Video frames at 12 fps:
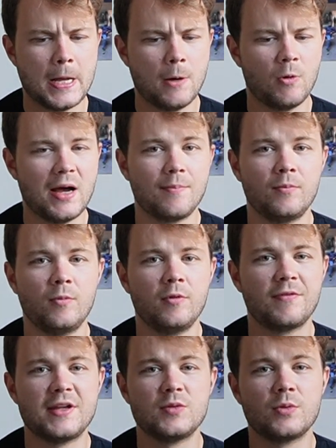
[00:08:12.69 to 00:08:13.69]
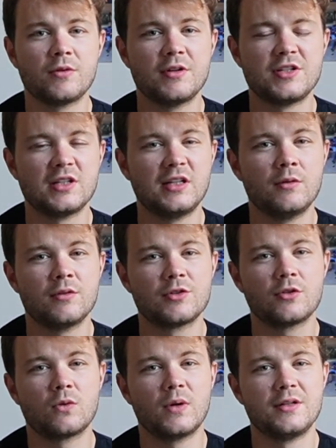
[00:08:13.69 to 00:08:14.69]
what happened with Facebook recently when the
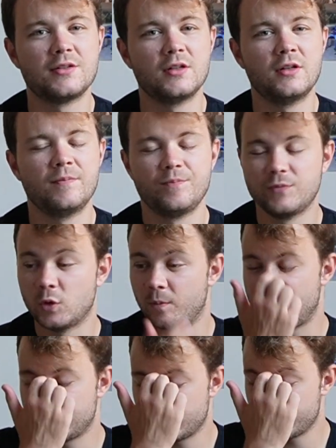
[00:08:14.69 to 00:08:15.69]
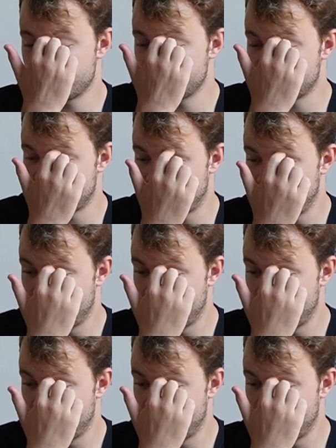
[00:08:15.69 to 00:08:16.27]
stock went to, or Meta I should say,